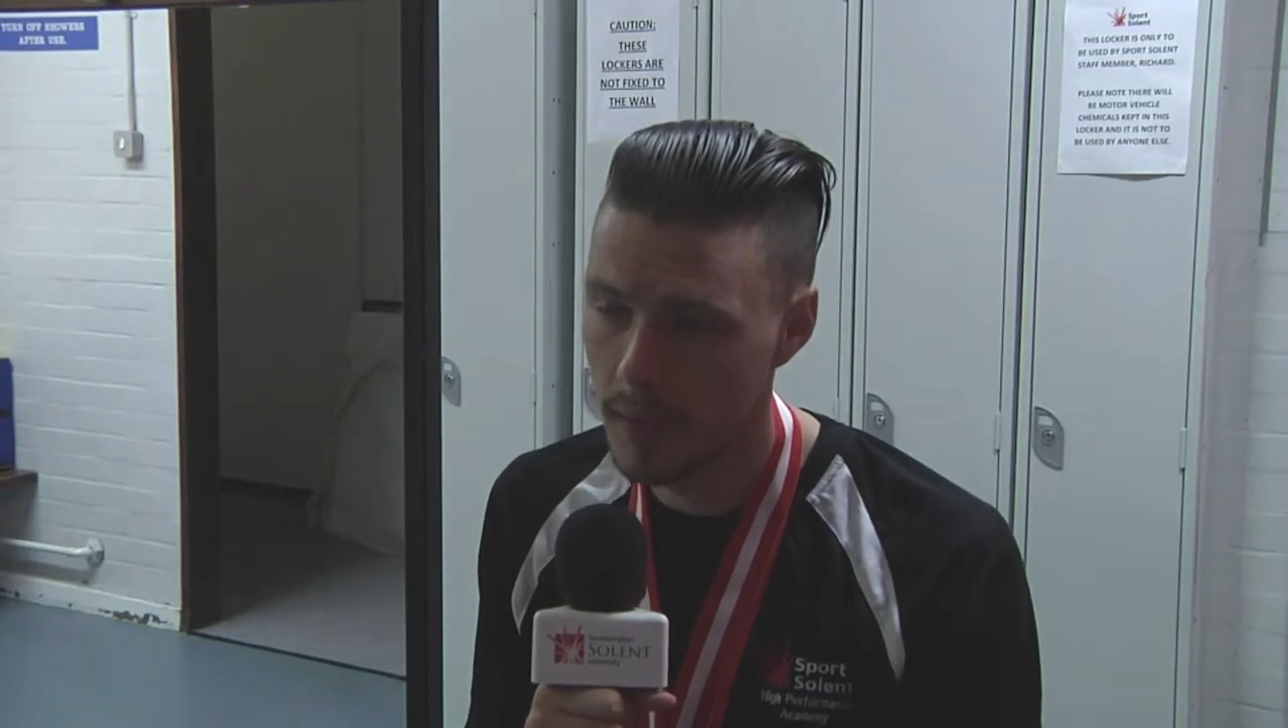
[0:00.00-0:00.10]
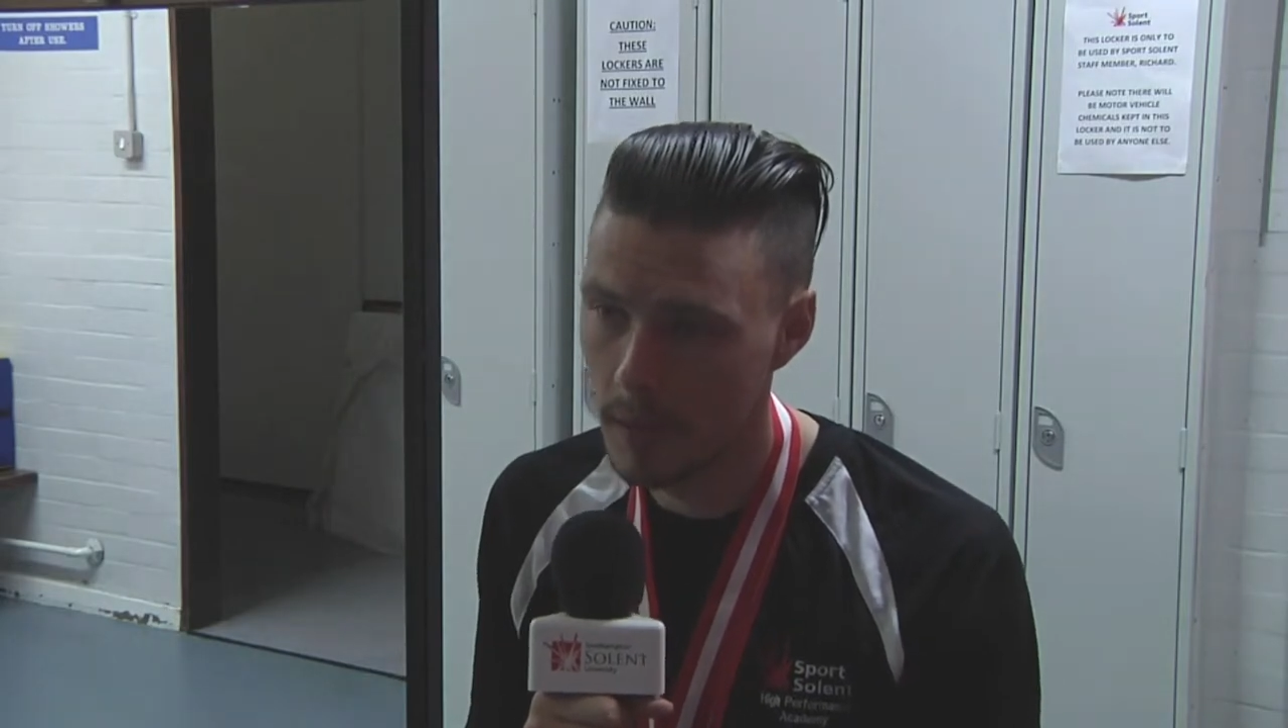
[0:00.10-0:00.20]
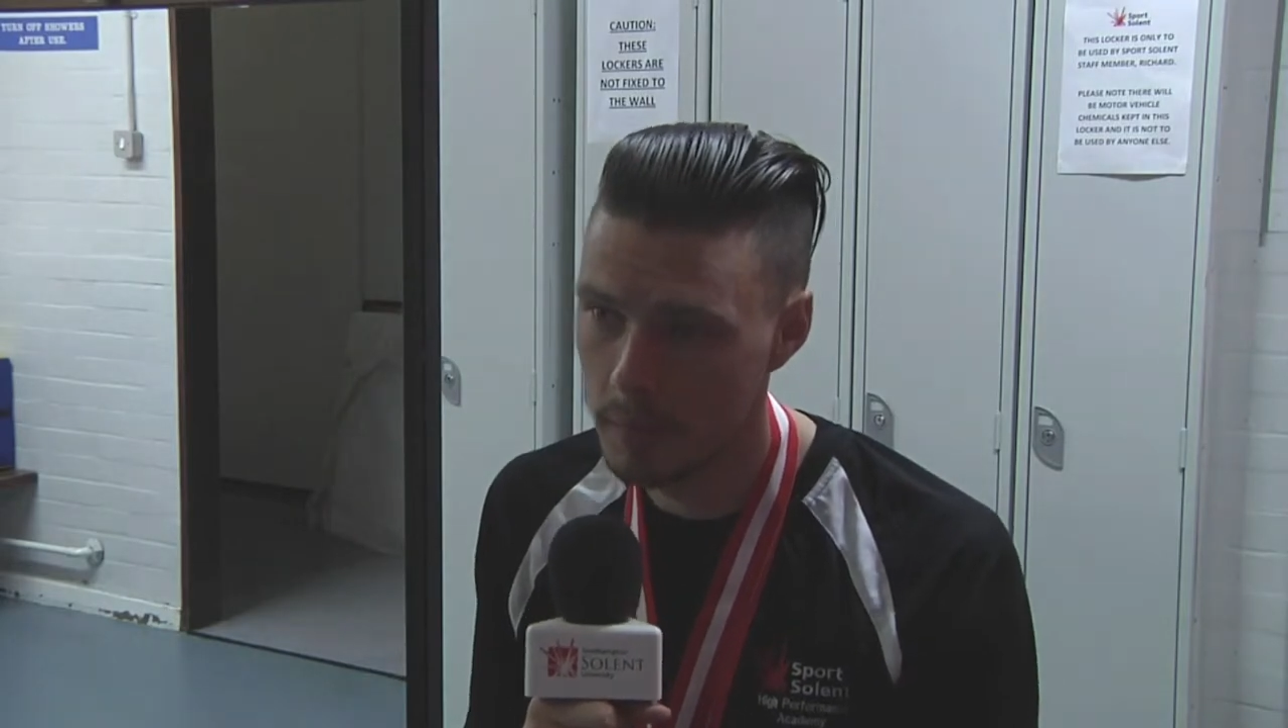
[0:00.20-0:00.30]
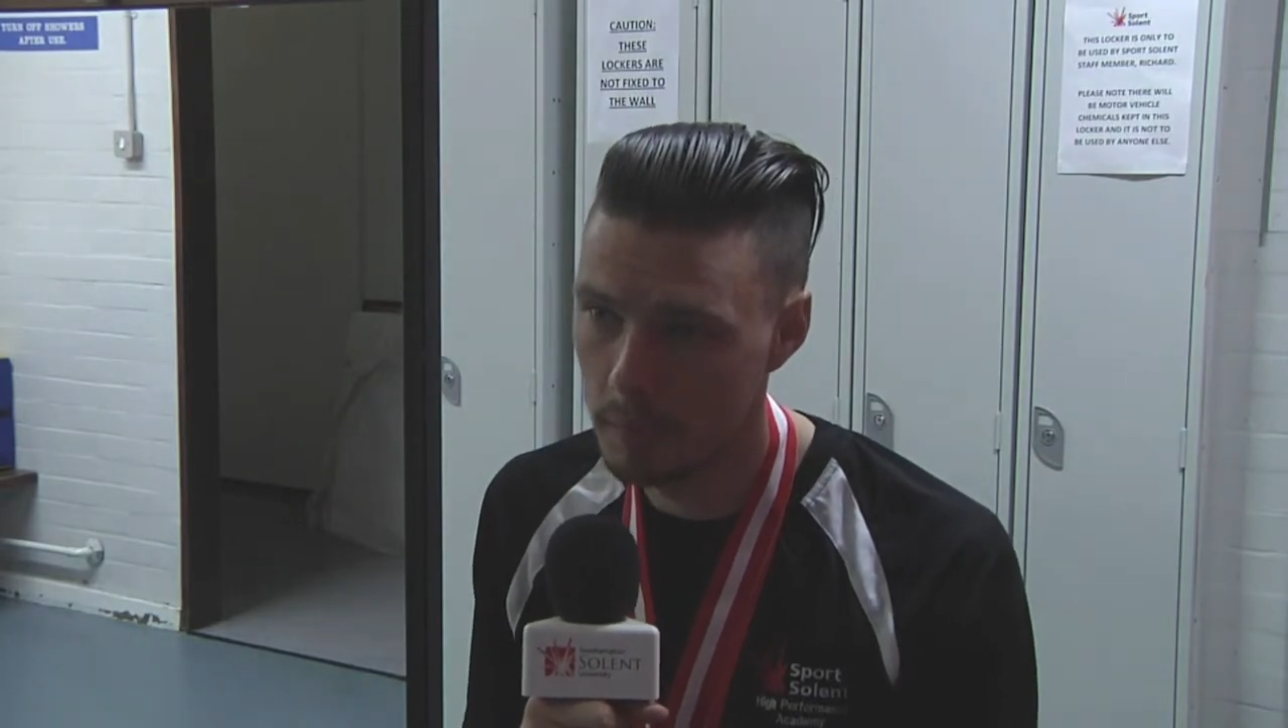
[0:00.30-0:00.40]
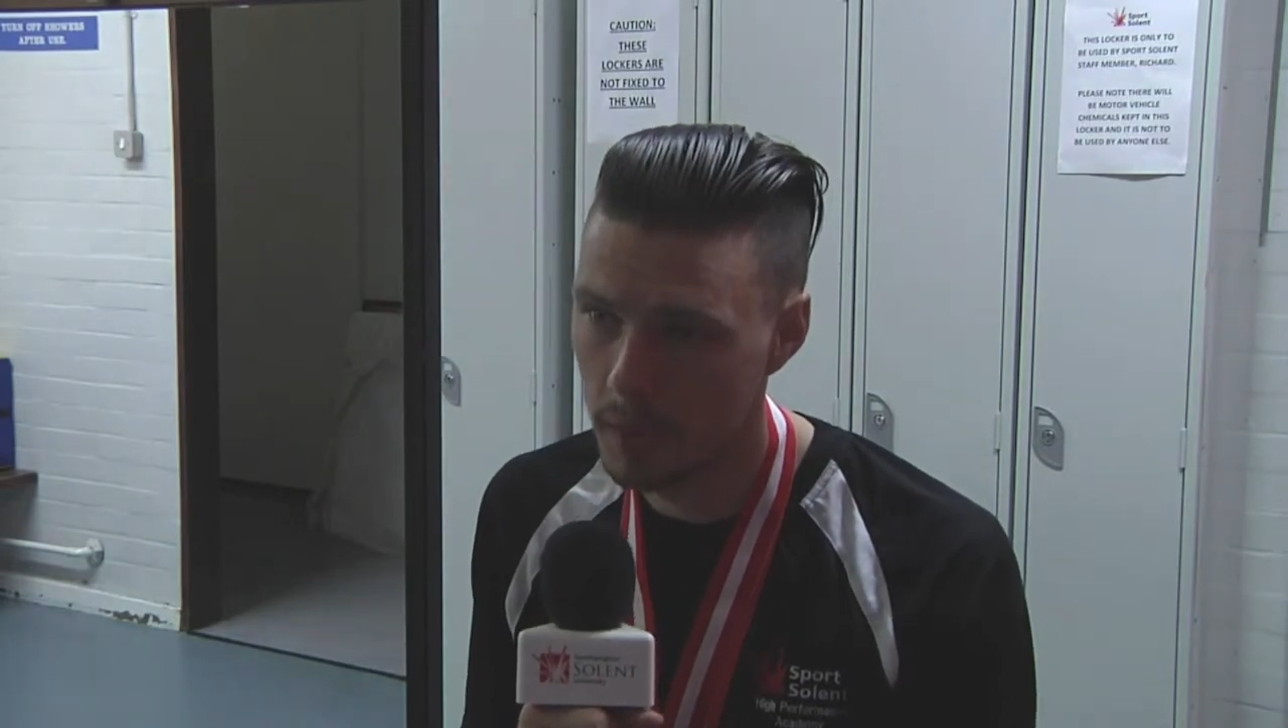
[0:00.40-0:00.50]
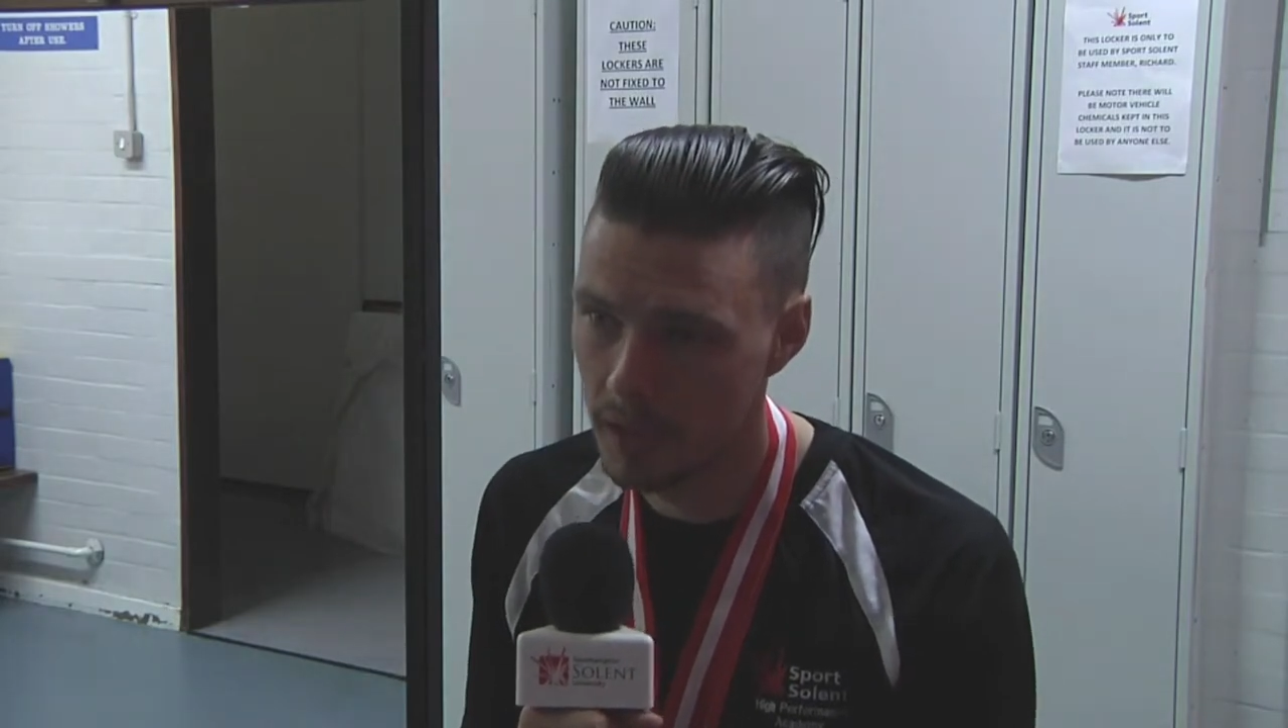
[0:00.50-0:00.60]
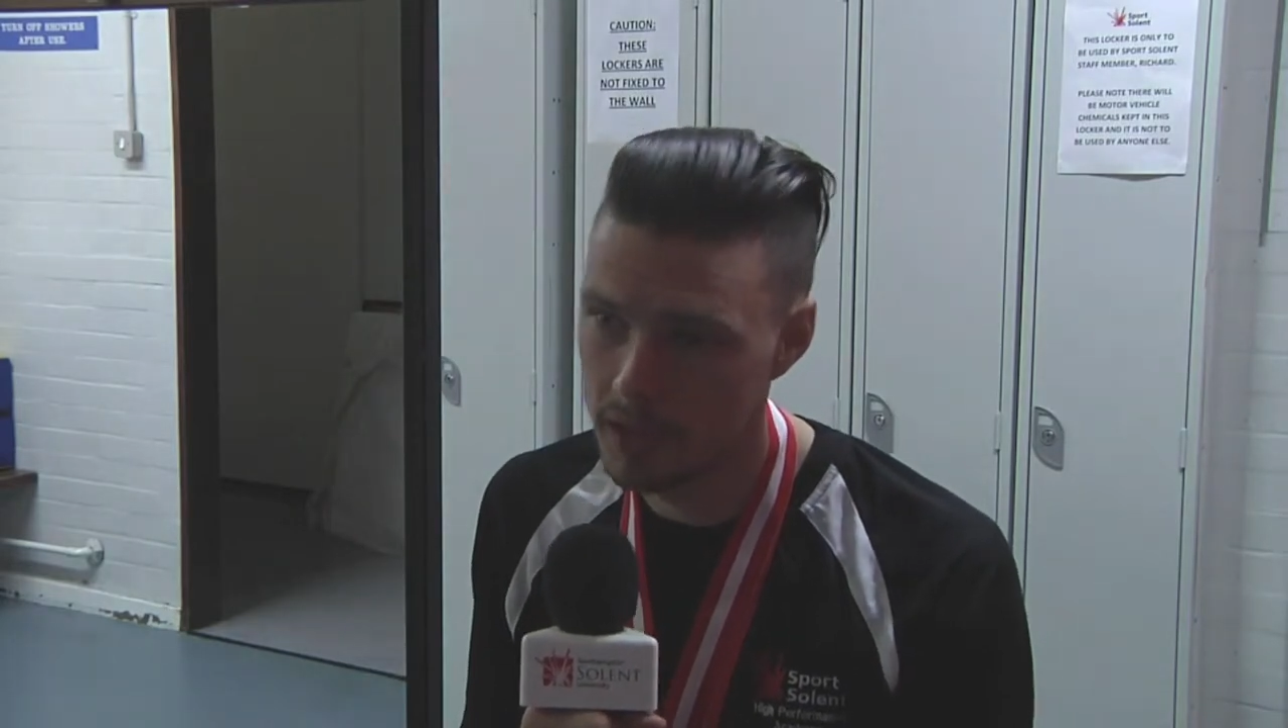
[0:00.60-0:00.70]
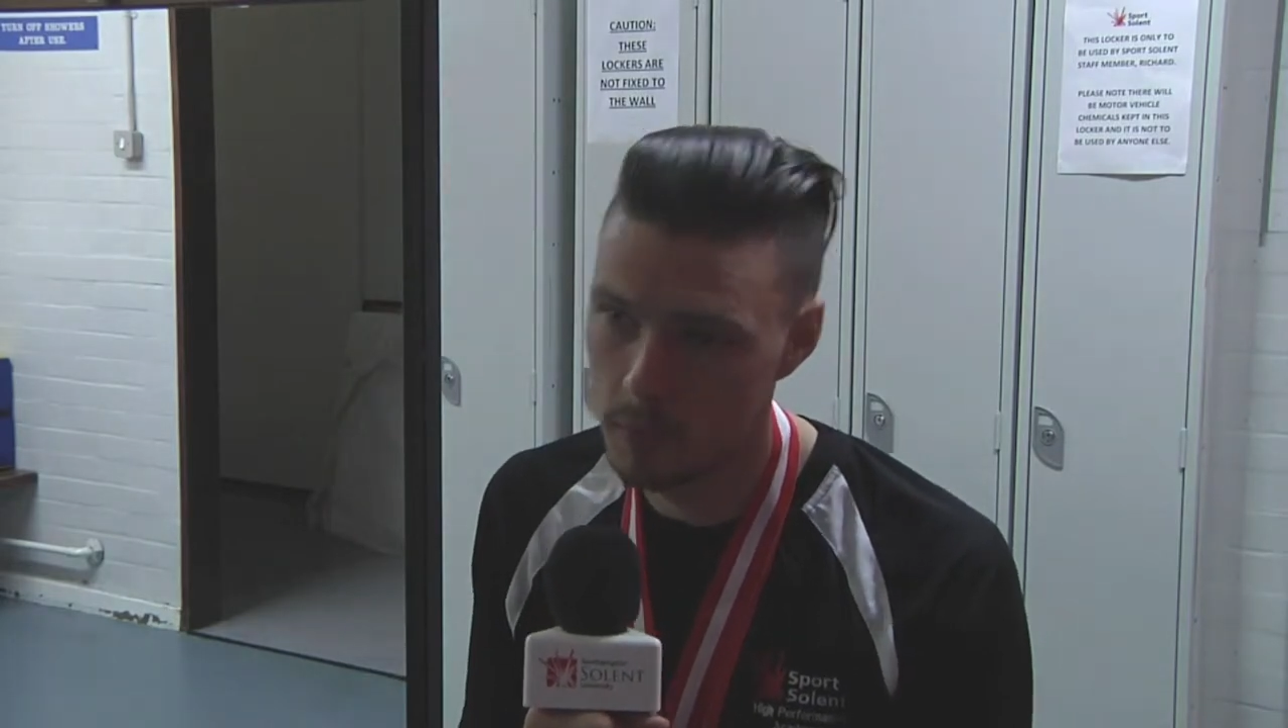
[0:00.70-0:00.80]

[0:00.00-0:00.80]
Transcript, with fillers: Um, but it's